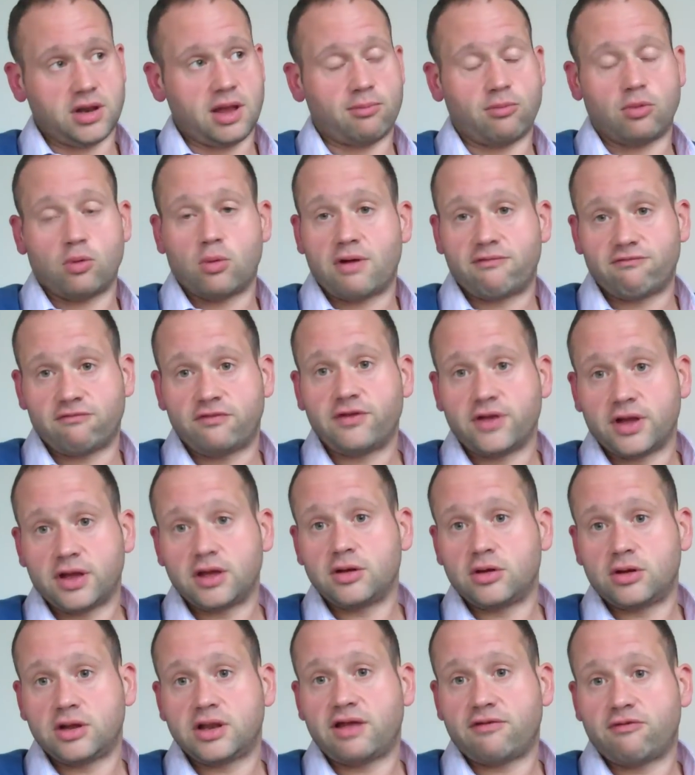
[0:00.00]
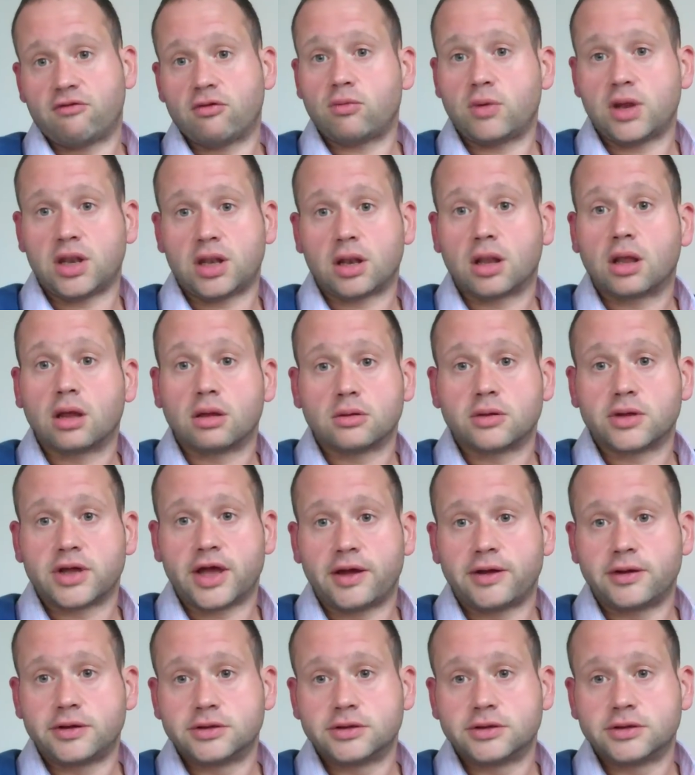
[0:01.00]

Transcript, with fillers: the number one thing you could ever win. You